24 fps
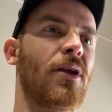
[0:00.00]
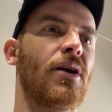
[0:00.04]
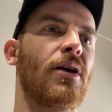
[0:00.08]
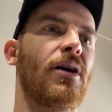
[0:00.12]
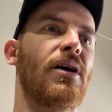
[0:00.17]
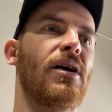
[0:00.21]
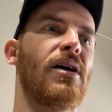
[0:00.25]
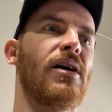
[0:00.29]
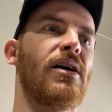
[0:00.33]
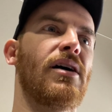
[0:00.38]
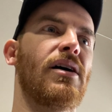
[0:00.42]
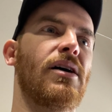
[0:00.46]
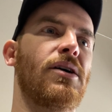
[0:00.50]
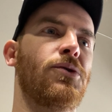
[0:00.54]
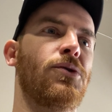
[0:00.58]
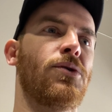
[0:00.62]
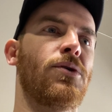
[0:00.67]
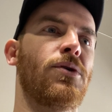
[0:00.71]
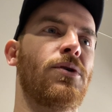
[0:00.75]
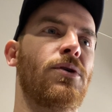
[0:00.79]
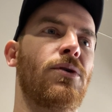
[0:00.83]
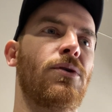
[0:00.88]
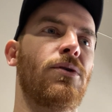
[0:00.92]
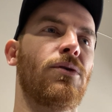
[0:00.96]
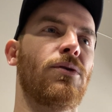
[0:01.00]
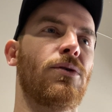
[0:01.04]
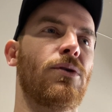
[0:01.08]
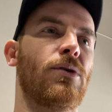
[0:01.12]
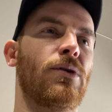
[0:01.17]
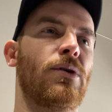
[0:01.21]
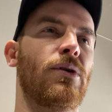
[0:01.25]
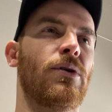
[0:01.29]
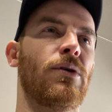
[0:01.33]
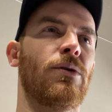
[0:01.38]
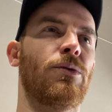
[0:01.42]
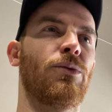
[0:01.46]
or
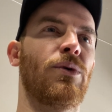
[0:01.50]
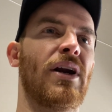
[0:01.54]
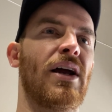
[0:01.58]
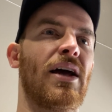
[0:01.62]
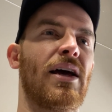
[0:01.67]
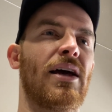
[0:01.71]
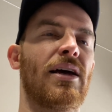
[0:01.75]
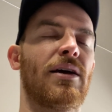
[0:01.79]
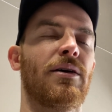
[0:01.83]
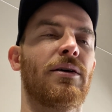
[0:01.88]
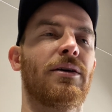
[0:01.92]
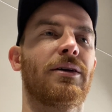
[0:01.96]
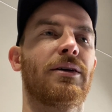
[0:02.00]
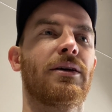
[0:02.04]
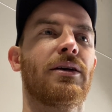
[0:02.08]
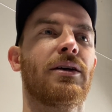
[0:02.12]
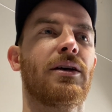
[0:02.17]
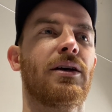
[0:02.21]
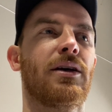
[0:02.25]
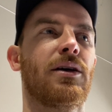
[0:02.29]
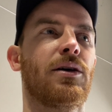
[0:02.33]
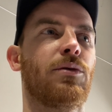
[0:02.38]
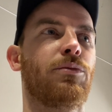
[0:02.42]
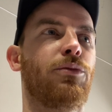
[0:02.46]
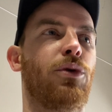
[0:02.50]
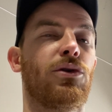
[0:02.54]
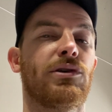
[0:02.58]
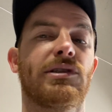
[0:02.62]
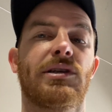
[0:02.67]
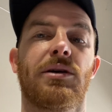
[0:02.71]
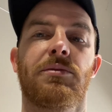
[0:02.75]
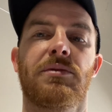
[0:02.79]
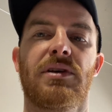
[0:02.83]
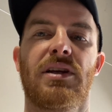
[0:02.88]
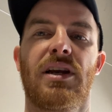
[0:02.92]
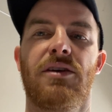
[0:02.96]
when I post
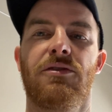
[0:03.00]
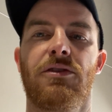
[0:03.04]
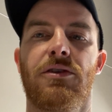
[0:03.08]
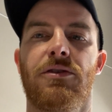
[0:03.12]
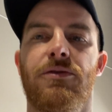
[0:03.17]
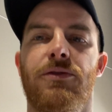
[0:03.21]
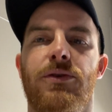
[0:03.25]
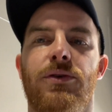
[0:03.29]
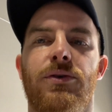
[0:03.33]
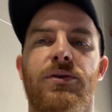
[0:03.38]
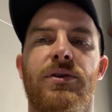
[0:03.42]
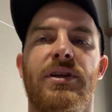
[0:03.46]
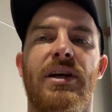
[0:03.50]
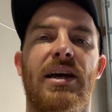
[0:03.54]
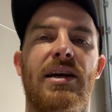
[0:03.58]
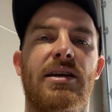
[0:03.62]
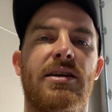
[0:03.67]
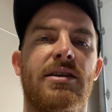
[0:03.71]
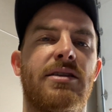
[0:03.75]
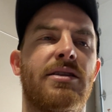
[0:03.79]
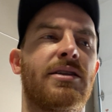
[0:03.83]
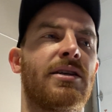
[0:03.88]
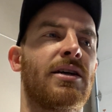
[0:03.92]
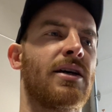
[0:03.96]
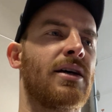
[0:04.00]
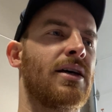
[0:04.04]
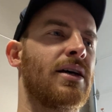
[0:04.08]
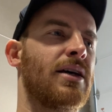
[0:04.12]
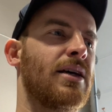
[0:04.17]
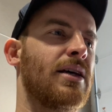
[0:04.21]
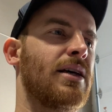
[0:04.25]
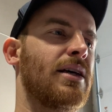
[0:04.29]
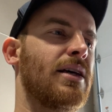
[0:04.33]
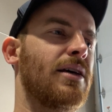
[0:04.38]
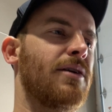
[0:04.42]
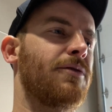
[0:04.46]
something every few days,
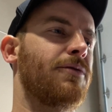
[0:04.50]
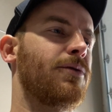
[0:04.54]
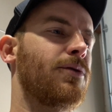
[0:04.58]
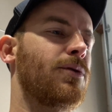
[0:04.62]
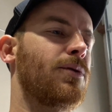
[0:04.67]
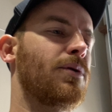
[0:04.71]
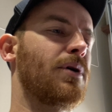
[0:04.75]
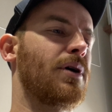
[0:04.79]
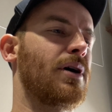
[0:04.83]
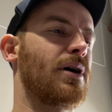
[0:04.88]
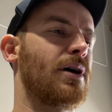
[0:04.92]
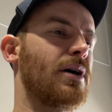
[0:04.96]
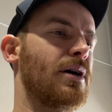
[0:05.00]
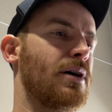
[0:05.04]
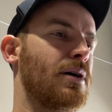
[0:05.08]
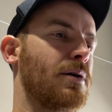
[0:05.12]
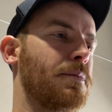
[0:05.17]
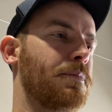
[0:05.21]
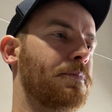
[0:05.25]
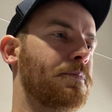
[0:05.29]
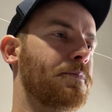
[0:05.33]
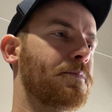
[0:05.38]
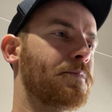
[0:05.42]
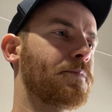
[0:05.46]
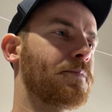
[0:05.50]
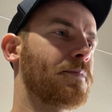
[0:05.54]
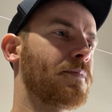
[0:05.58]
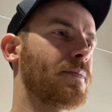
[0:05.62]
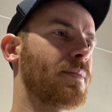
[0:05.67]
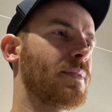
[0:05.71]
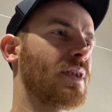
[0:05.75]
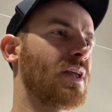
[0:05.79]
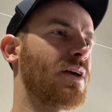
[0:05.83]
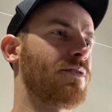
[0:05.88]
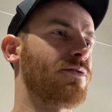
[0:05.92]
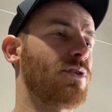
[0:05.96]
if y'all
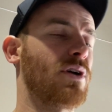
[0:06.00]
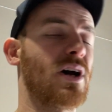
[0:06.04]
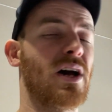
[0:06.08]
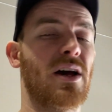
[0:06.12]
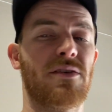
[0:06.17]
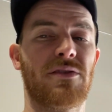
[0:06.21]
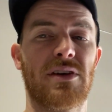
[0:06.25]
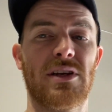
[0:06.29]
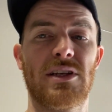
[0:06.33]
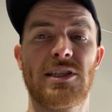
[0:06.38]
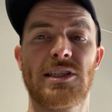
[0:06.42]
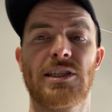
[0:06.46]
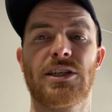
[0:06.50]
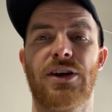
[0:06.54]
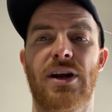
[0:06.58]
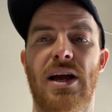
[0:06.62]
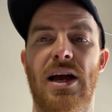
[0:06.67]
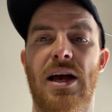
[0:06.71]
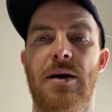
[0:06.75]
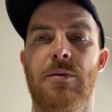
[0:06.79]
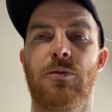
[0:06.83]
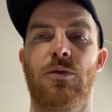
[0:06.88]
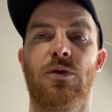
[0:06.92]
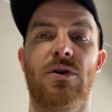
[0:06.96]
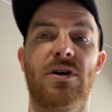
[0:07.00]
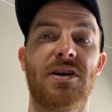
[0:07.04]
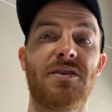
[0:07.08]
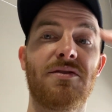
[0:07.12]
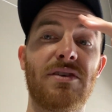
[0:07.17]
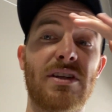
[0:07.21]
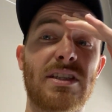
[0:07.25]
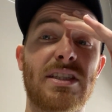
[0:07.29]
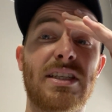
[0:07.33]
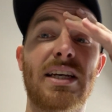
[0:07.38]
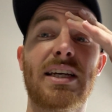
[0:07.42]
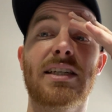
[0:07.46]
have Instagram or
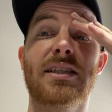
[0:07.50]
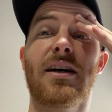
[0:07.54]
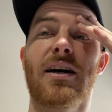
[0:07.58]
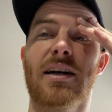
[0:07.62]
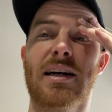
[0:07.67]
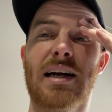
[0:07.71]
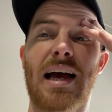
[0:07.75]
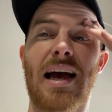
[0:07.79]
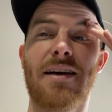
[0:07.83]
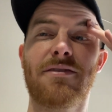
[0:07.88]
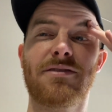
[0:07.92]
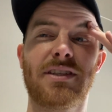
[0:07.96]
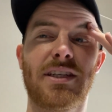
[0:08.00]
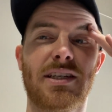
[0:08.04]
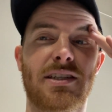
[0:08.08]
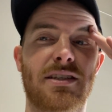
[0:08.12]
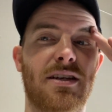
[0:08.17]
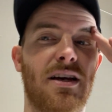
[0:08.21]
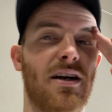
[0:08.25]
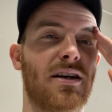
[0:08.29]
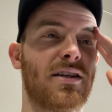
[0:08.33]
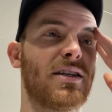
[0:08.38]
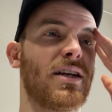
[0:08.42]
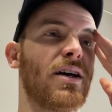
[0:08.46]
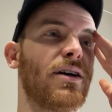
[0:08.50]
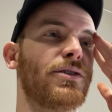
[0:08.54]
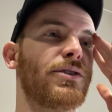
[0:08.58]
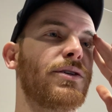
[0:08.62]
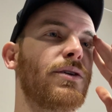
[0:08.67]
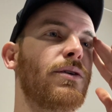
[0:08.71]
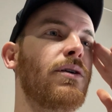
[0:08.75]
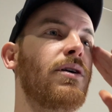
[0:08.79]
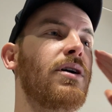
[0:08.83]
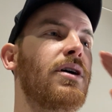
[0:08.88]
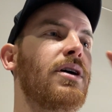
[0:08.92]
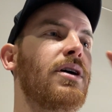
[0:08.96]
even TikTok, I have TikTok now, so